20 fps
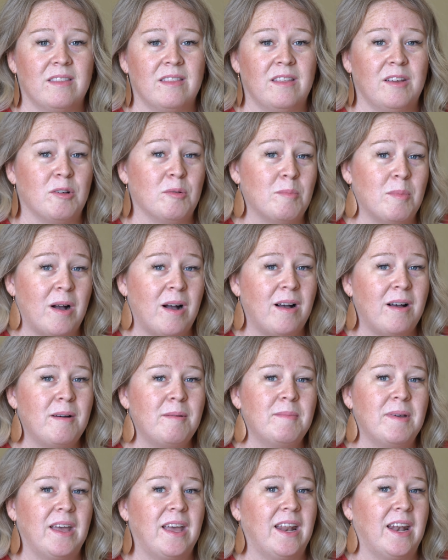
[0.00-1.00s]
their
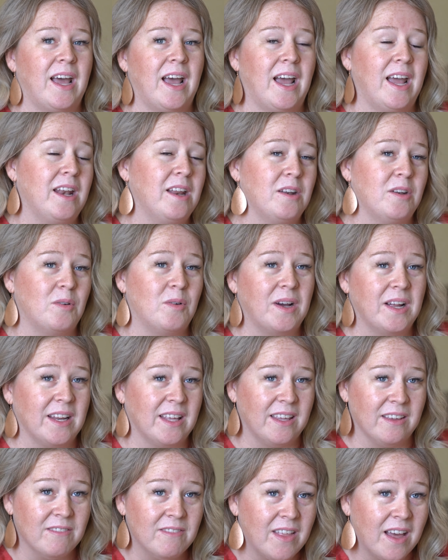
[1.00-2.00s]
mom, and I didn't know how
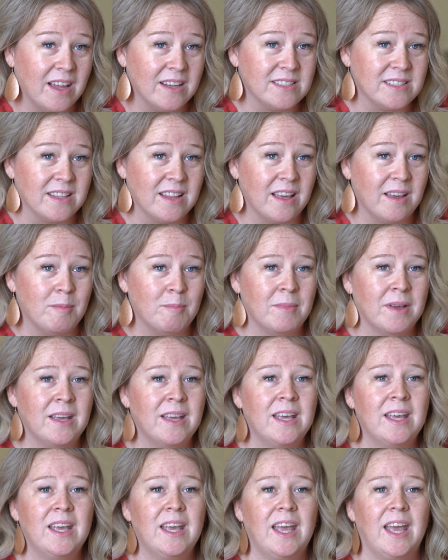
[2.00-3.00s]
to give that to them.
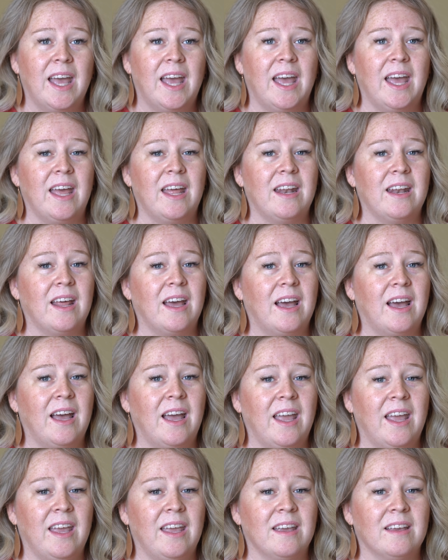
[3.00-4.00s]
And
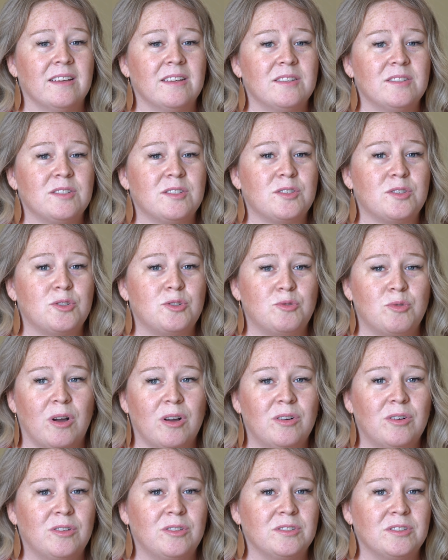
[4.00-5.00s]
I
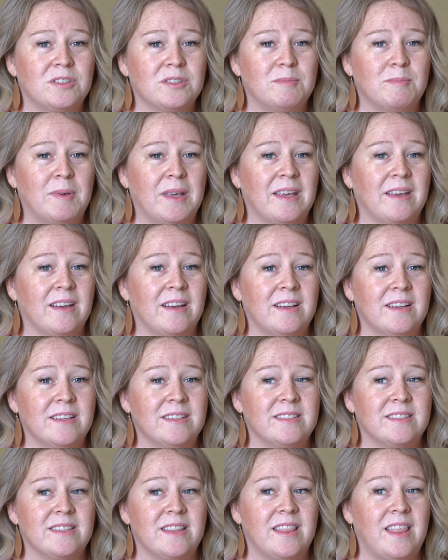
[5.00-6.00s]
struggled
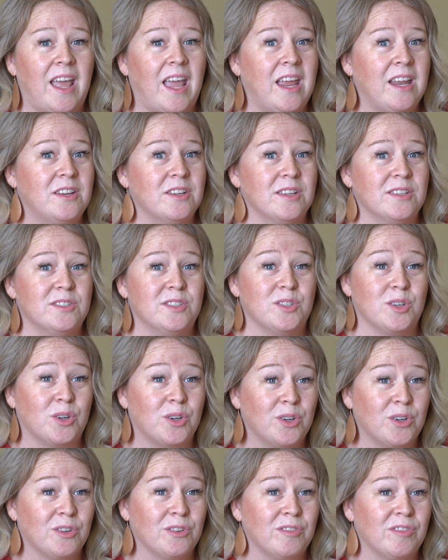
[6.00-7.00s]
because they
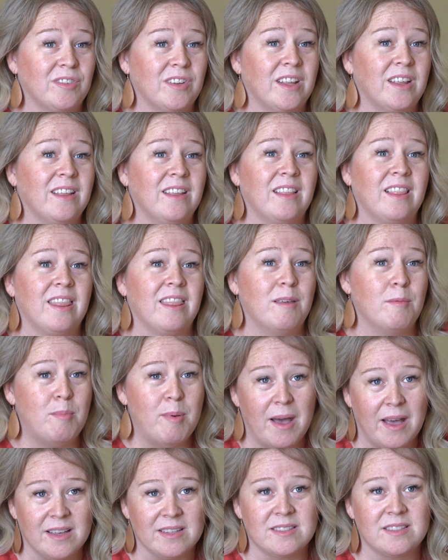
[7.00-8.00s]
deserved the
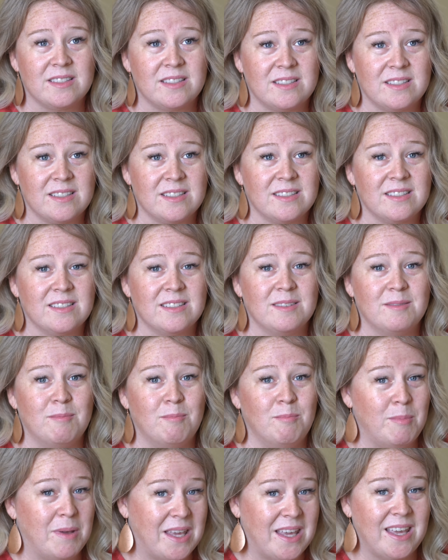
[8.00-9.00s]
best
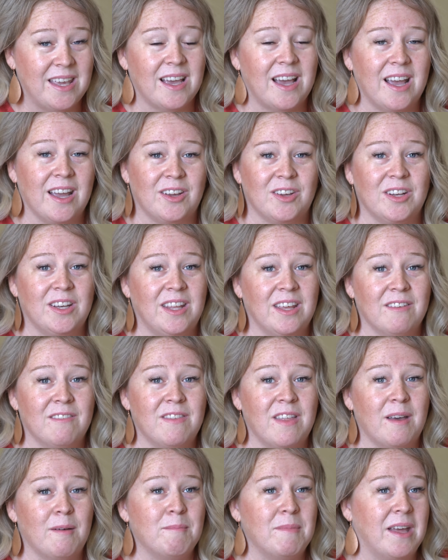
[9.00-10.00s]
me I could
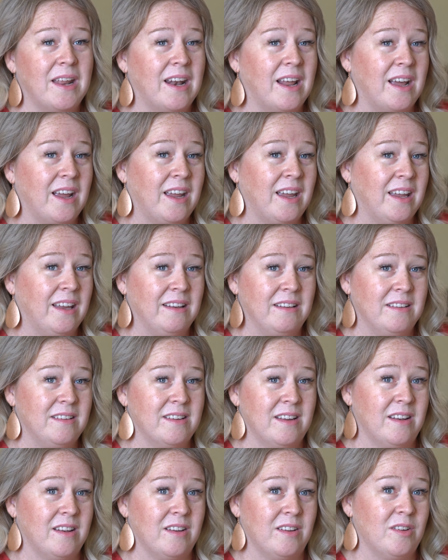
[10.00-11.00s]
give them, and I
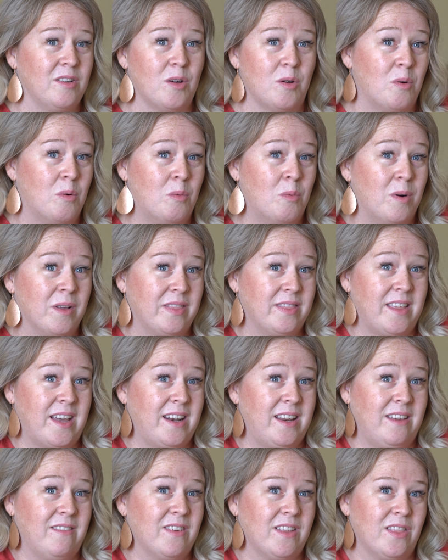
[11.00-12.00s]
didn't know what
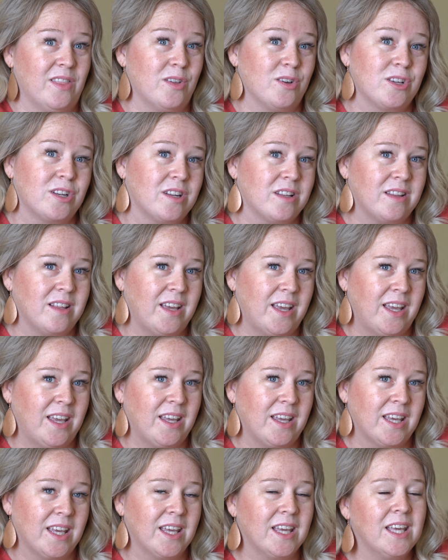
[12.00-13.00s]
that even looked
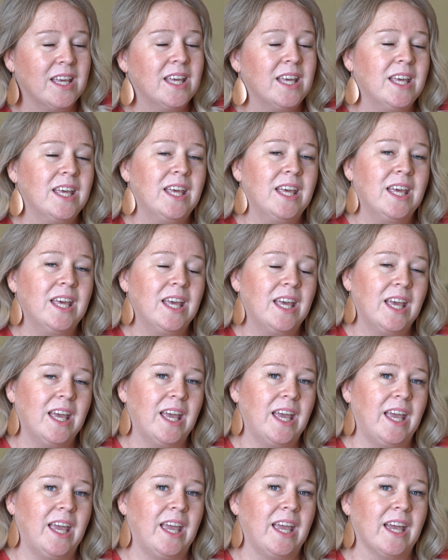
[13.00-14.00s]
like.
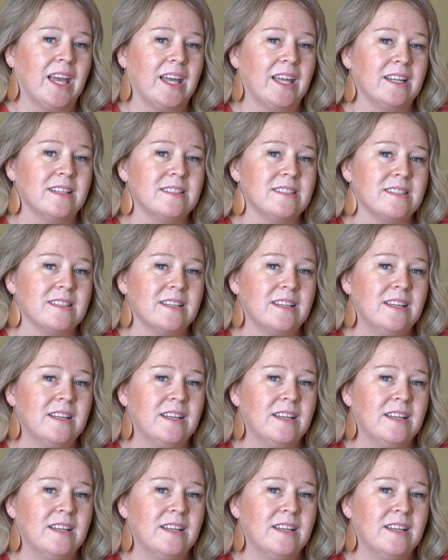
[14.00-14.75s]
And